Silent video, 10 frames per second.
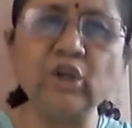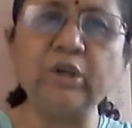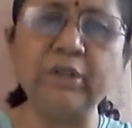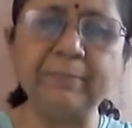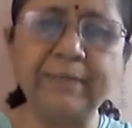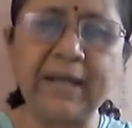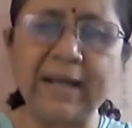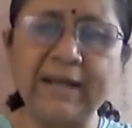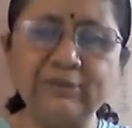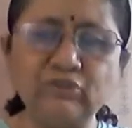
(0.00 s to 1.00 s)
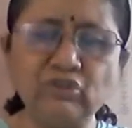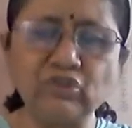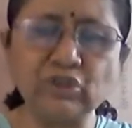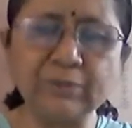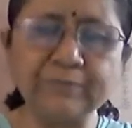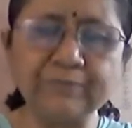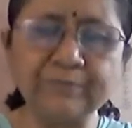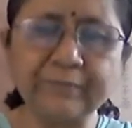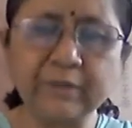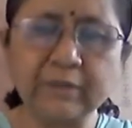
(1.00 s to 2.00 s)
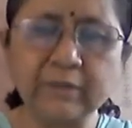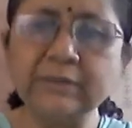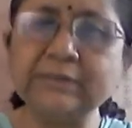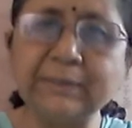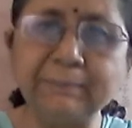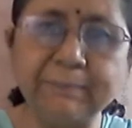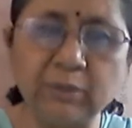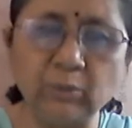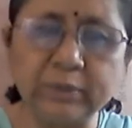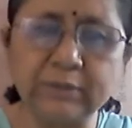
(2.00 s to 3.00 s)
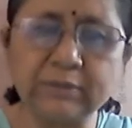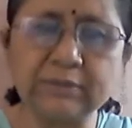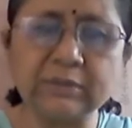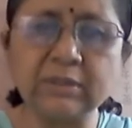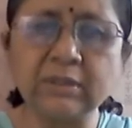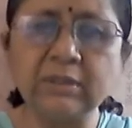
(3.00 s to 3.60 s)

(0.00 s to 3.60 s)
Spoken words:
on a branch, simple words.